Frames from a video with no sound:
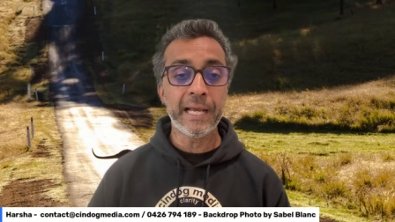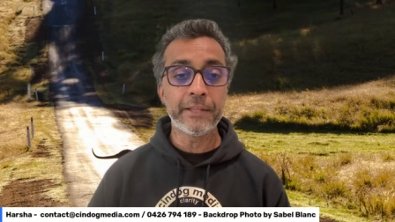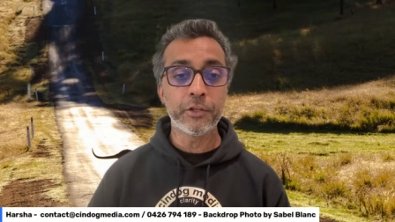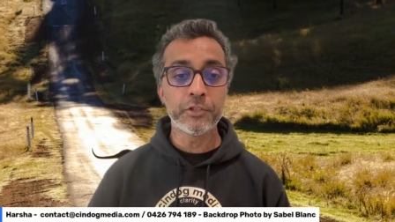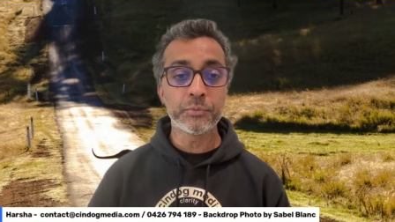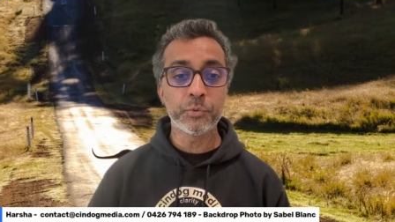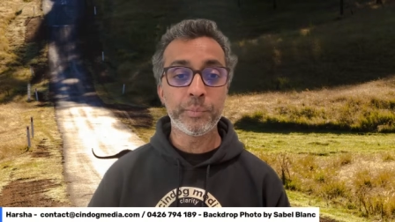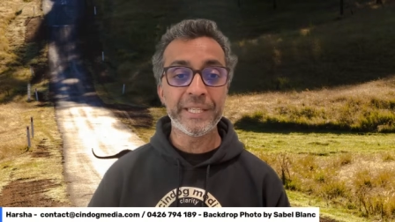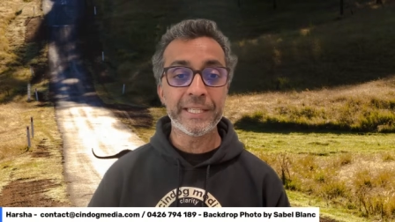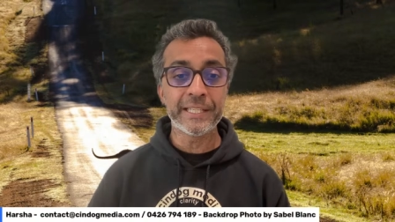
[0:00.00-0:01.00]
Those will
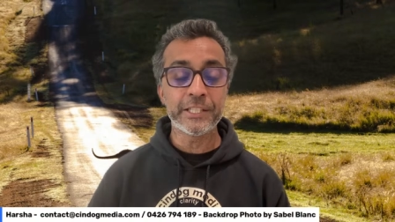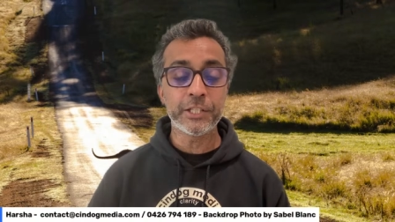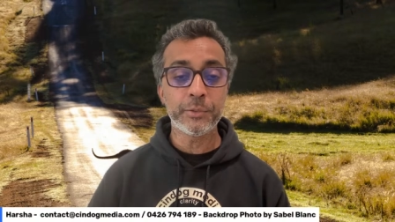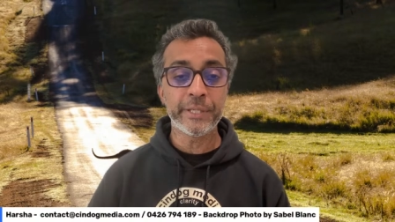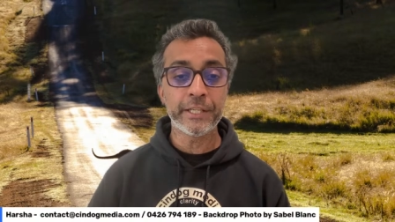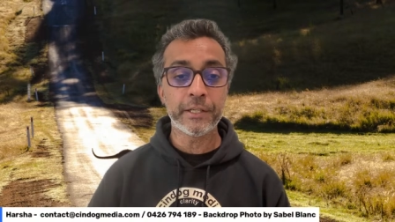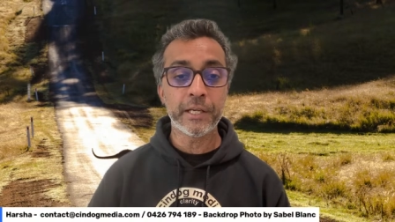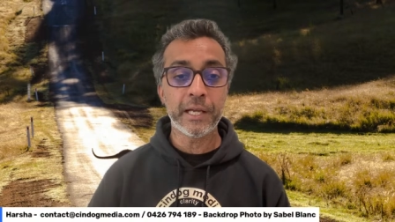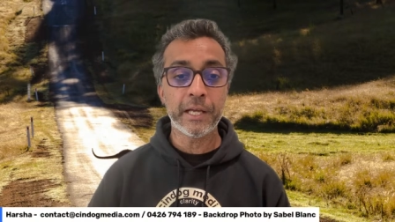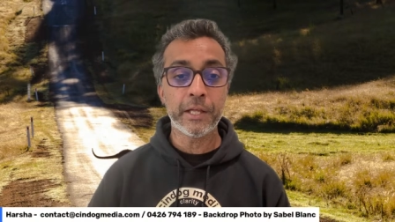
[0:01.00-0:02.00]
be continuing
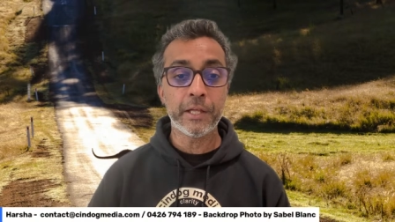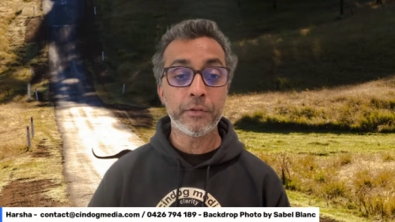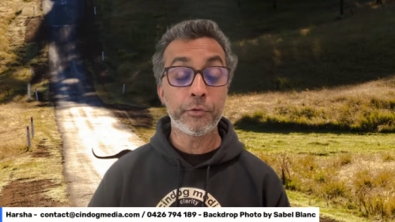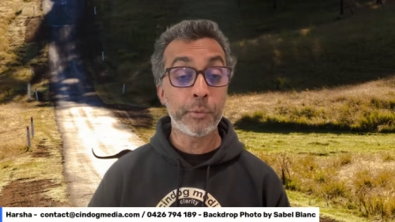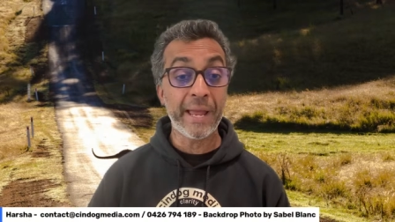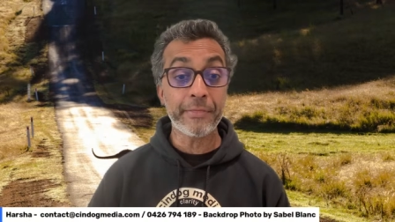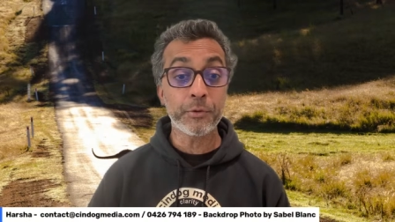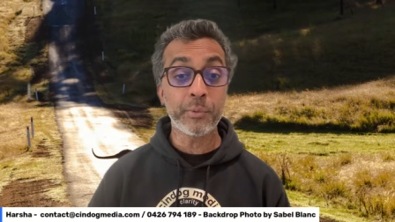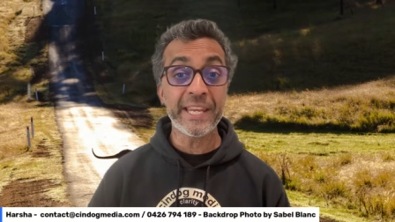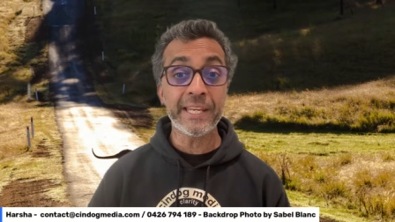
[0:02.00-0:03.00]
throughout
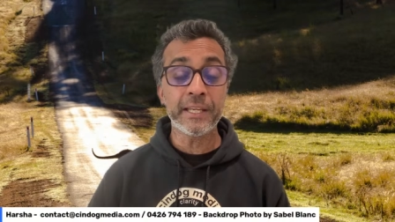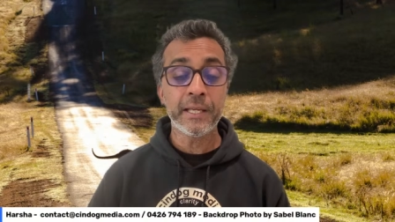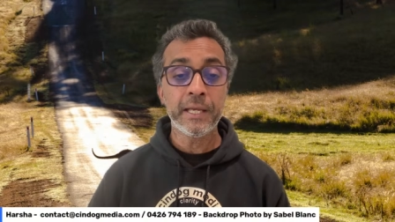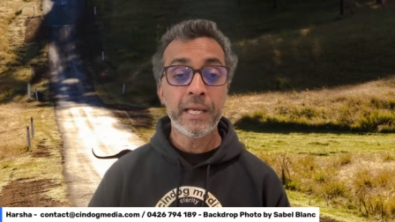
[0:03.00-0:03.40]
the week.